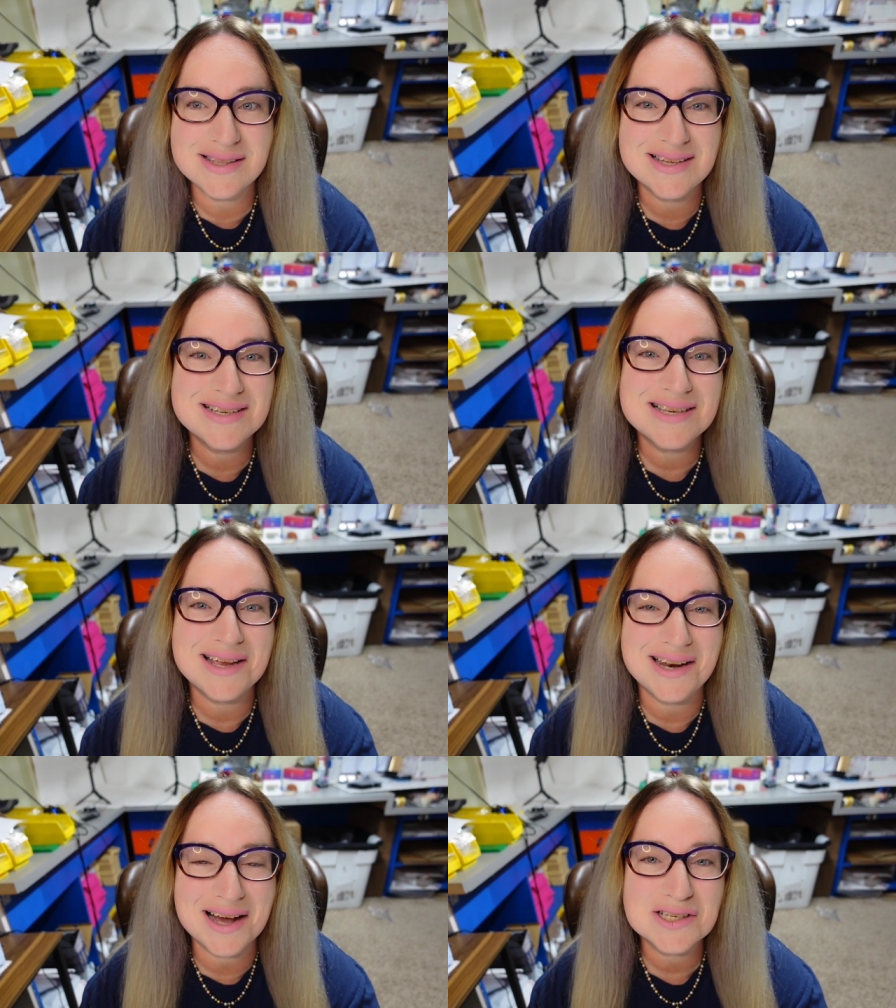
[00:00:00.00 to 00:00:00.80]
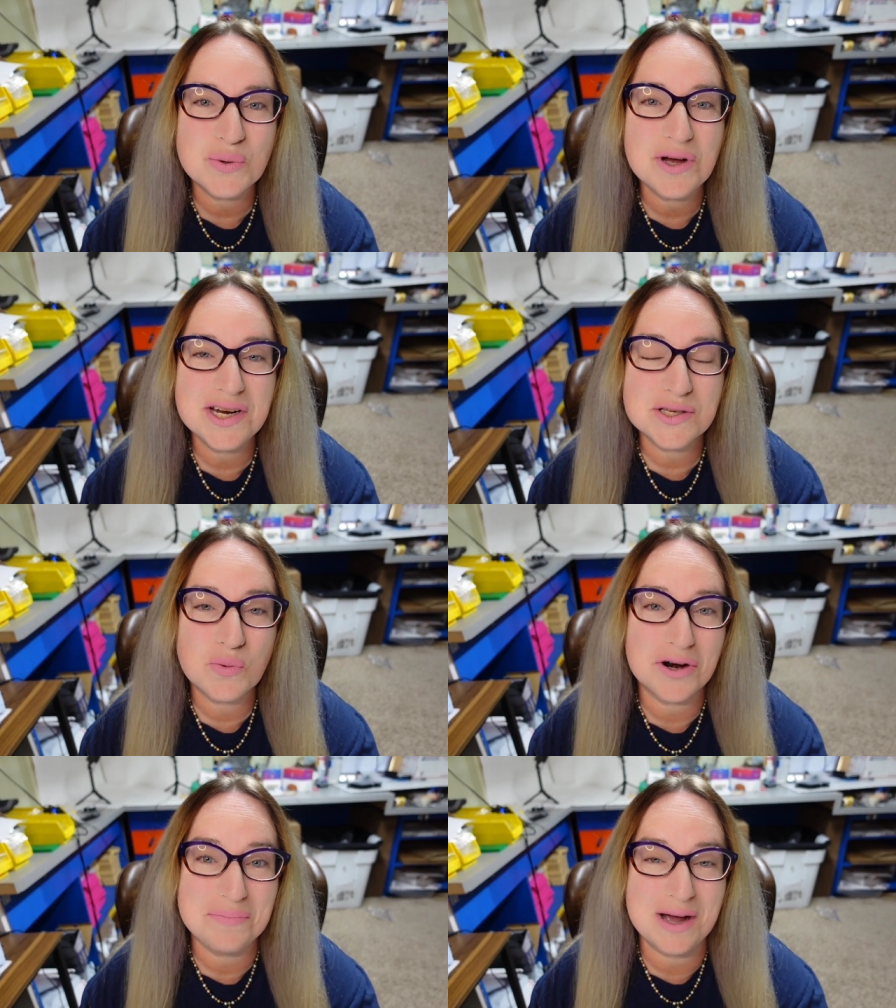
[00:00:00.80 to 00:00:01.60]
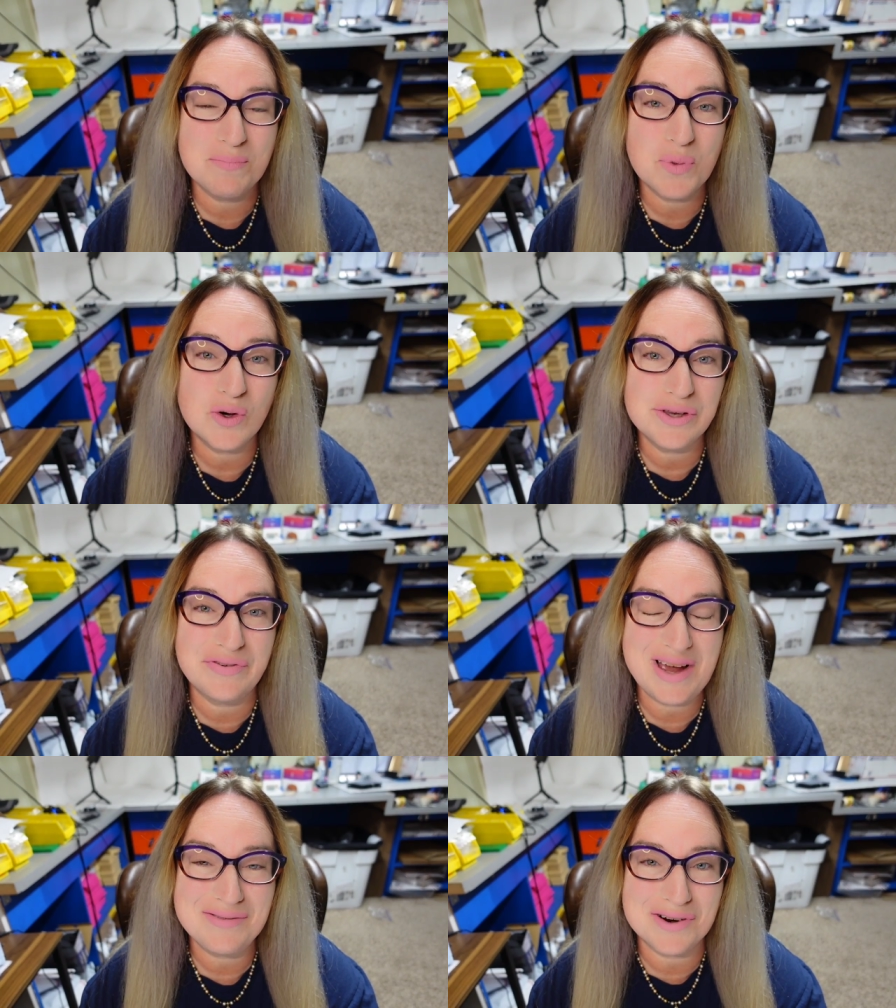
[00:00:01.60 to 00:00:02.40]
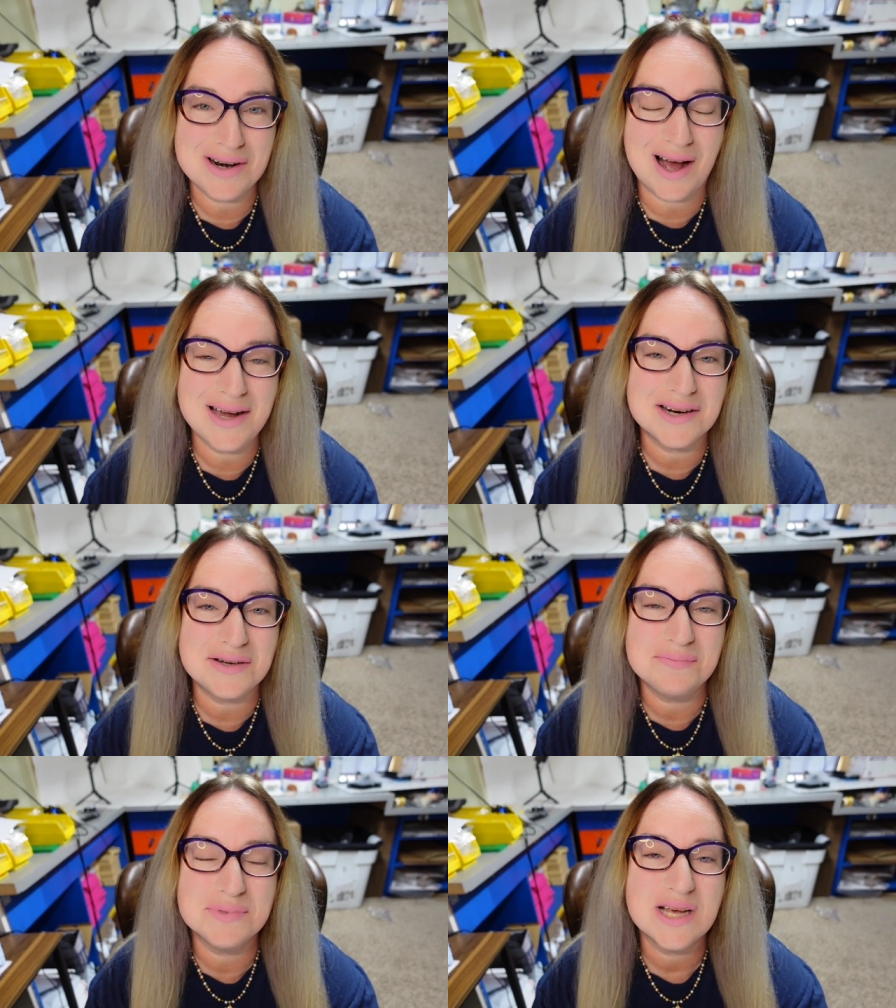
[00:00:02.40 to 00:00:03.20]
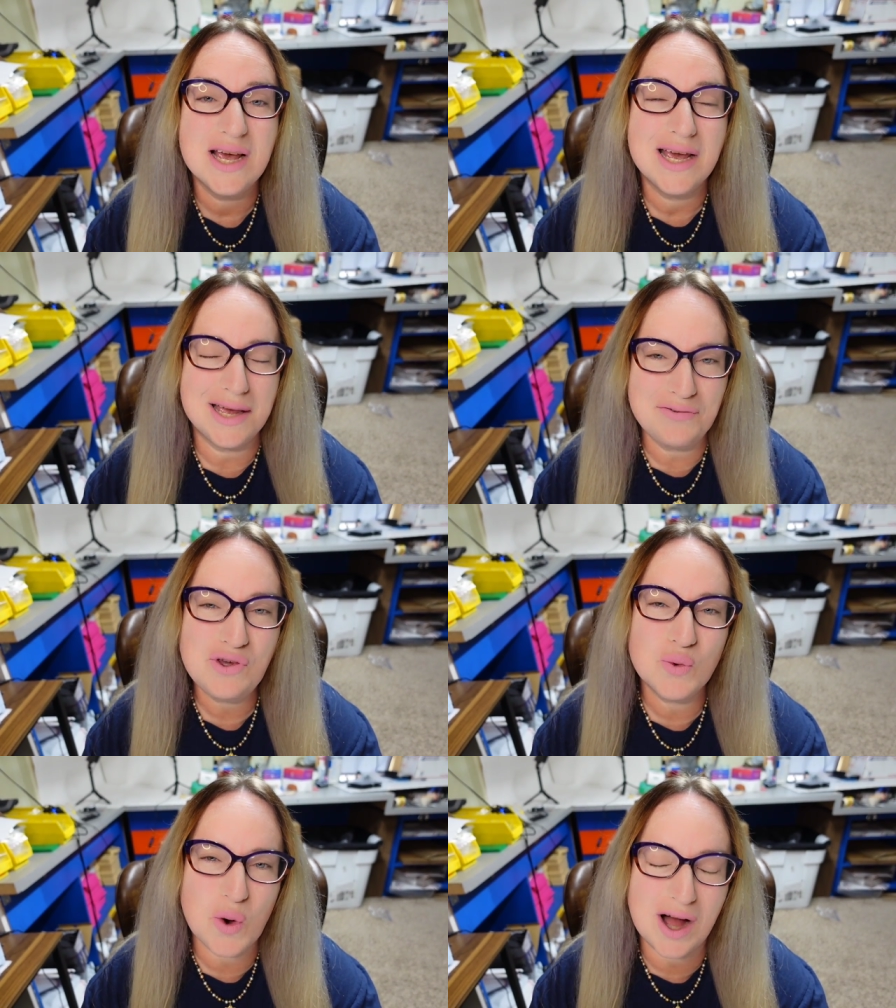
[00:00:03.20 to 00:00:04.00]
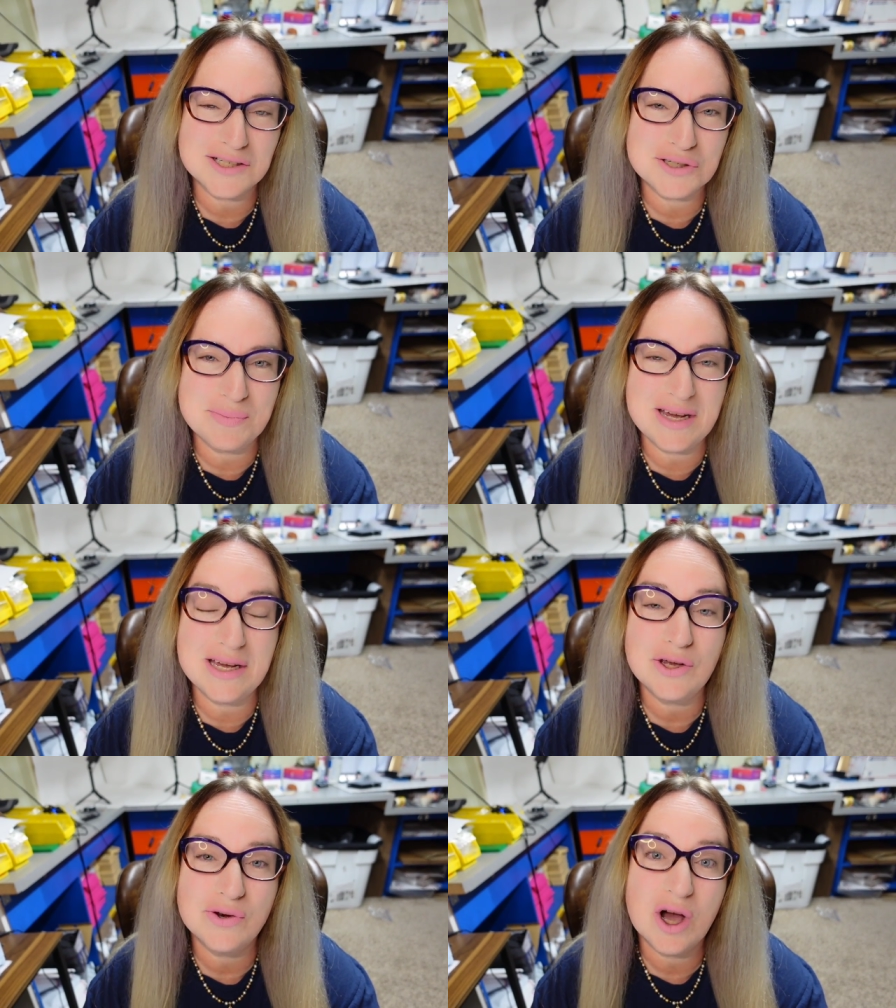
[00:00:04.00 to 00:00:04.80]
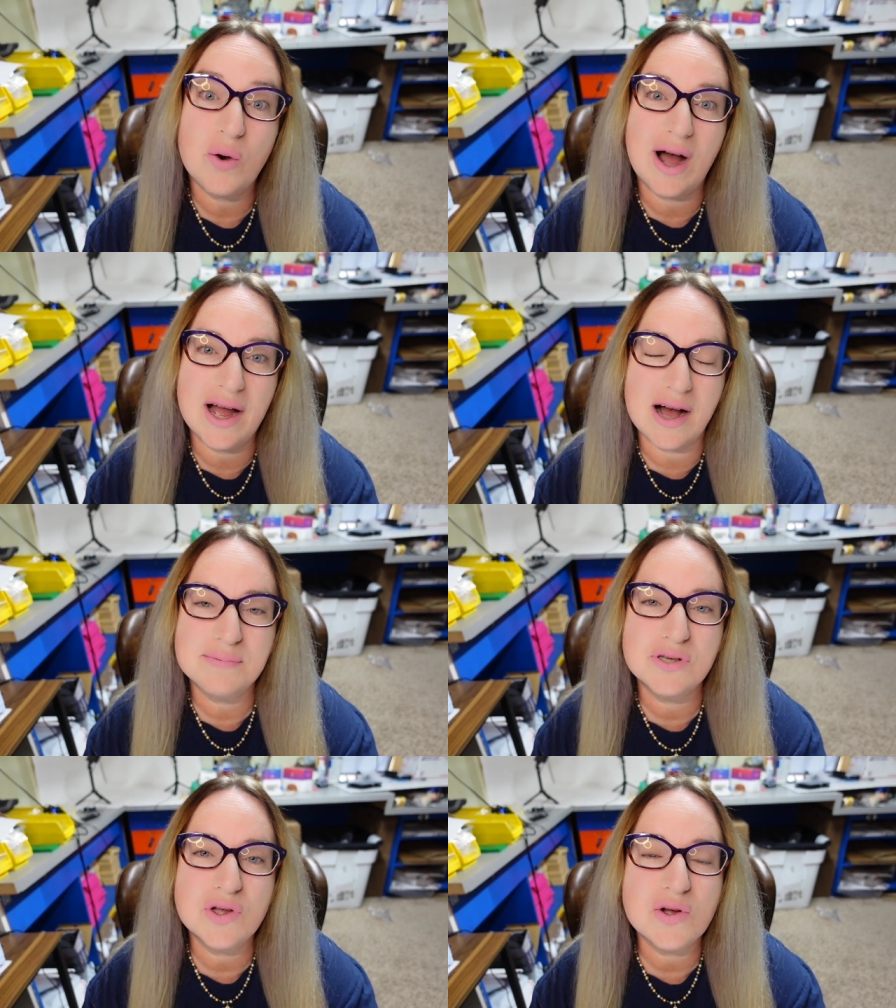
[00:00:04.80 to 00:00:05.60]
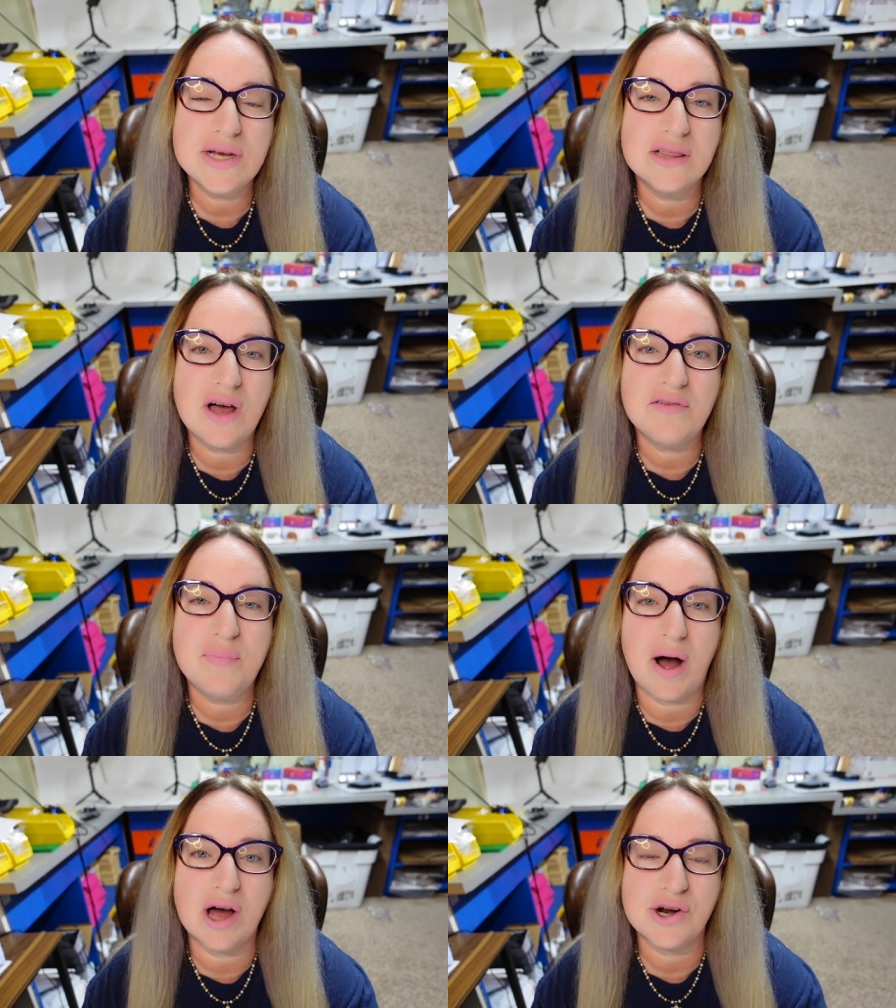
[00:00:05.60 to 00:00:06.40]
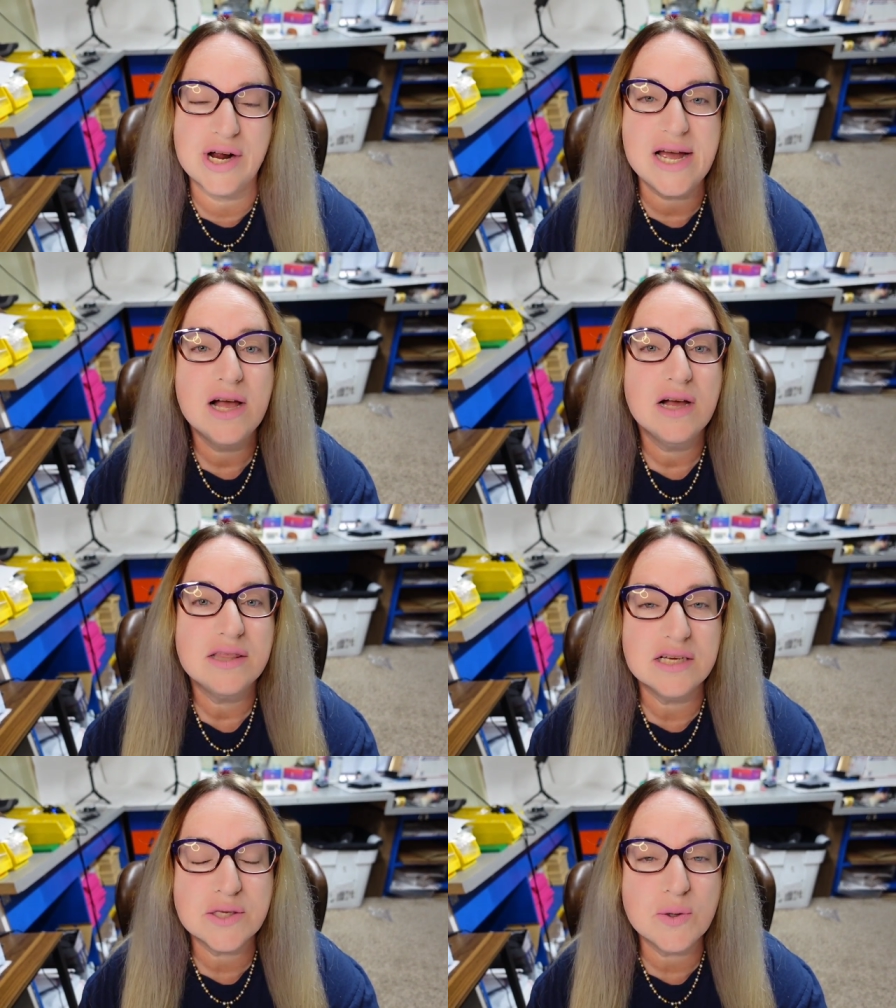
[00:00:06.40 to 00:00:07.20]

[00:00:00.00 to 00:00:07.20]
This next one is one of my most favorite items. If you watch me, you know I absolutely love pottery. This